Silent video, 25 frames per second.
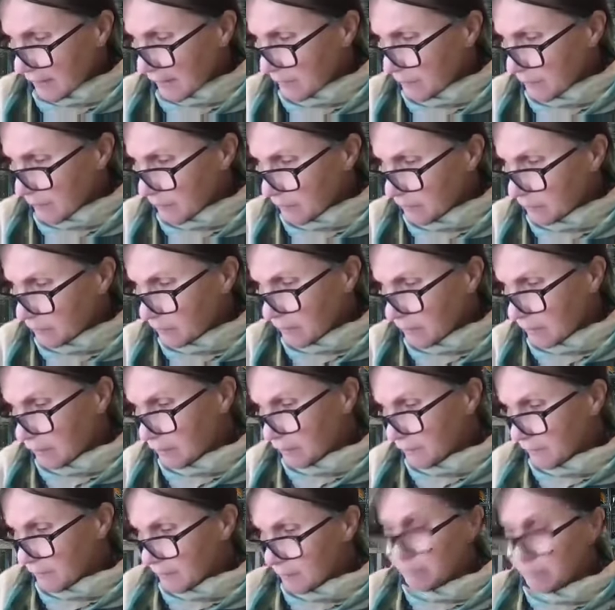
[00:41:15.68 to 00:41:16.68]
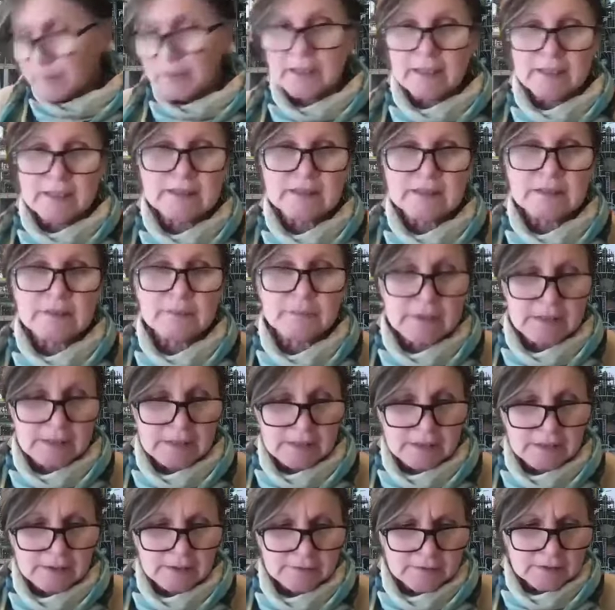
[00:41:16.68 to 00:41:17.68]
happen all over the place. I
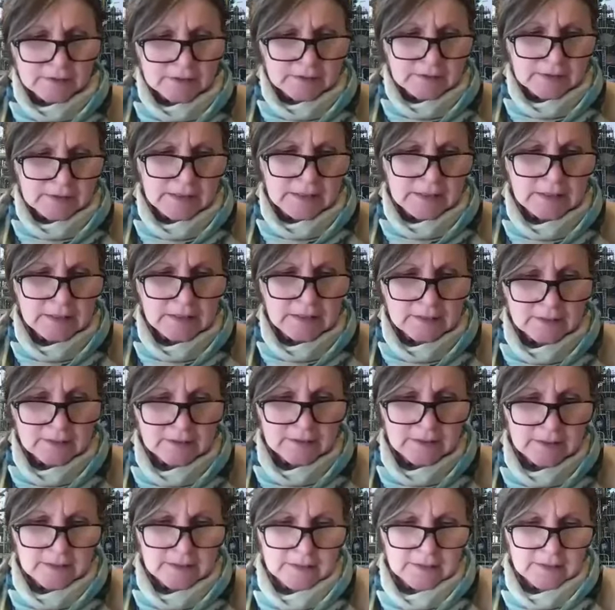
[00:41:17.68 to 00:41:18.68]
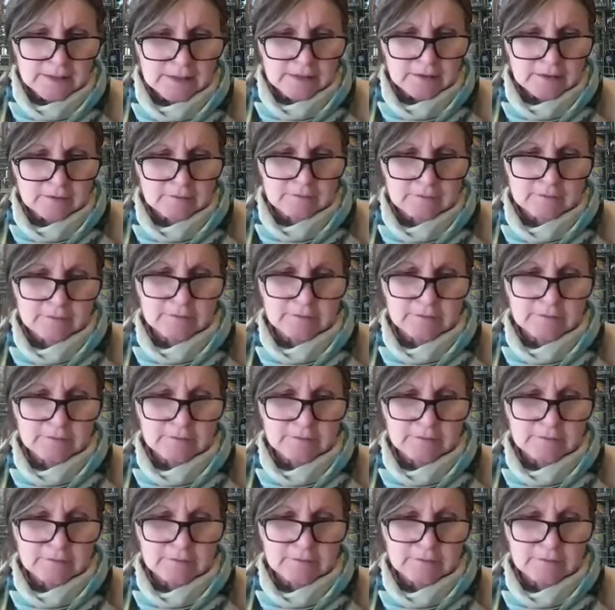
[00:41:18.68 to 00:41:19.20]
mean, even here in our